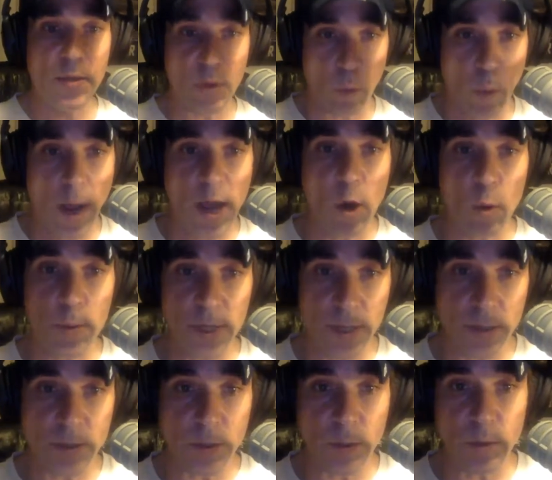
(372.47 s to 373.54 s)
The Wyoming
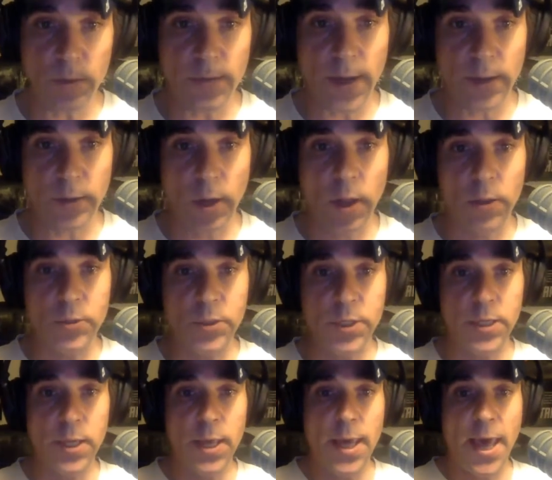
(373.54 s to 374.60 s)
Institute of
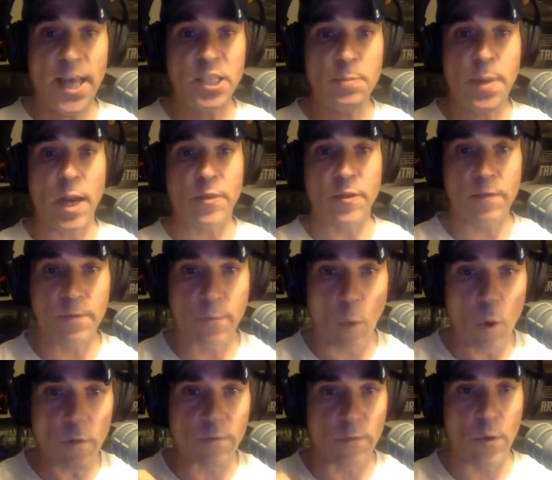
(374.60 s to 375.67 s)
Technology has been at the
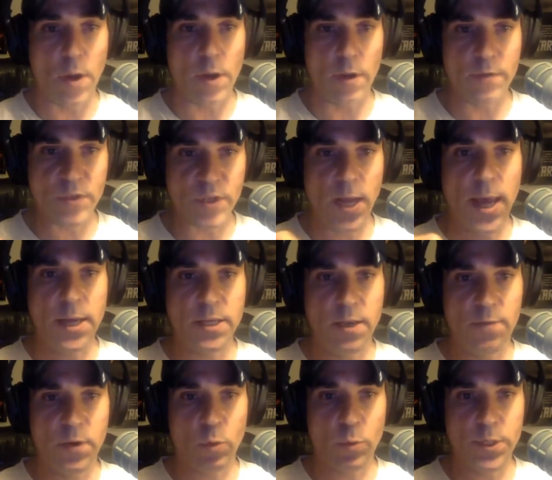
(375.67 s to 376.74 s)
forefront of
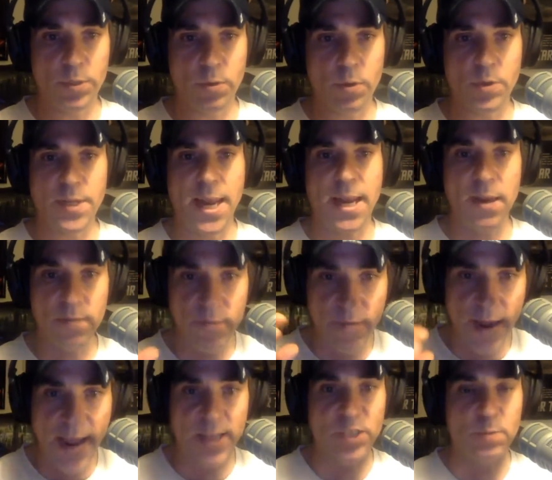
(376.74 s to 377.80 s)
scientific research and
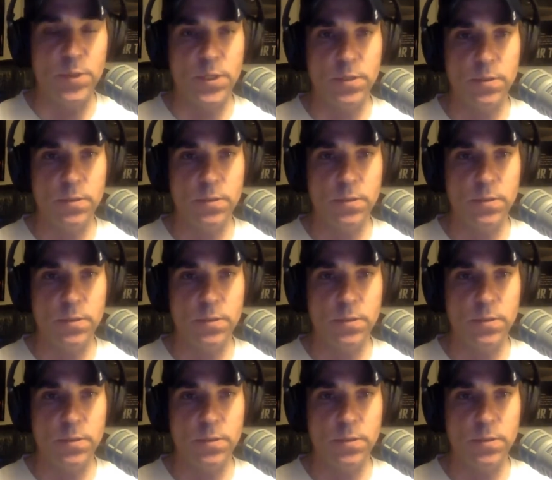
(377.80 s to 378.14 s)
advancement